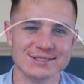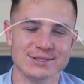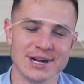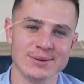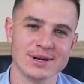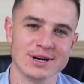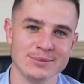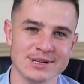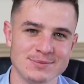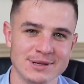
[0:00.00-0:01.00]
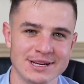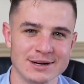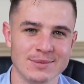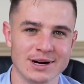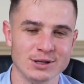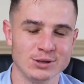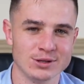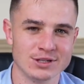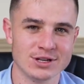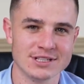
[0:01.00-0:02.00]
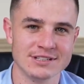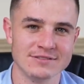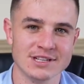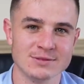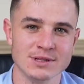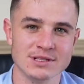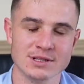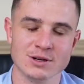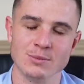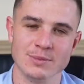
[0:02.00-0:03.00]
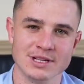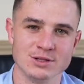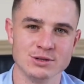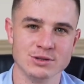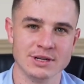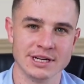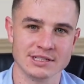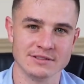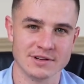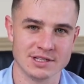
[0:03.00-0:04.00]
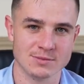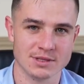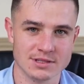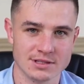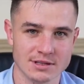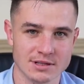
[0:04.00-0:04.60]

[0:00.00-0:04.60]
Today we are going to be speaking about unit trust investments compared to linked investments.